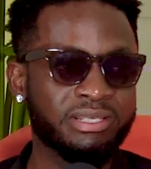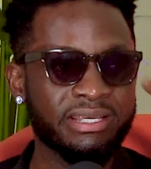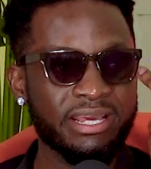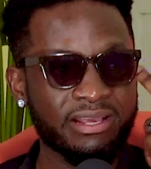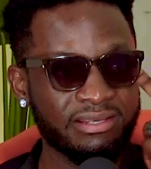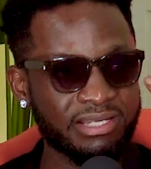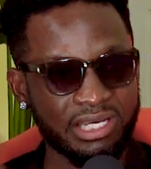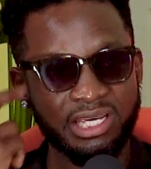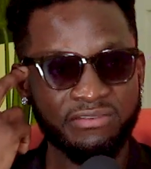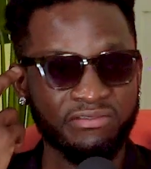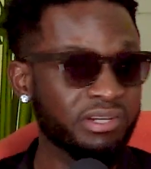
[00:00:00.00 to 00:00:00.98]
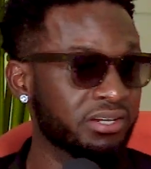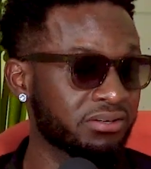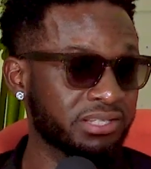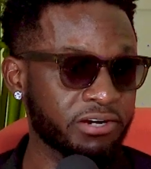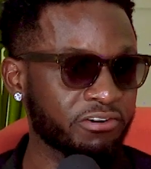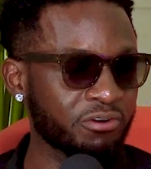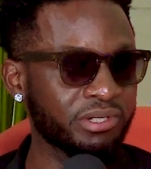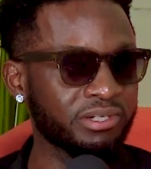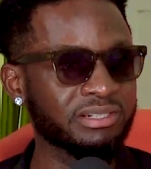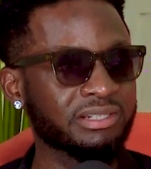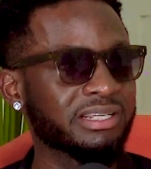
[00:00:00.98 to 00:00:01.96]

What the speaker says: tear stick. You need a tear out because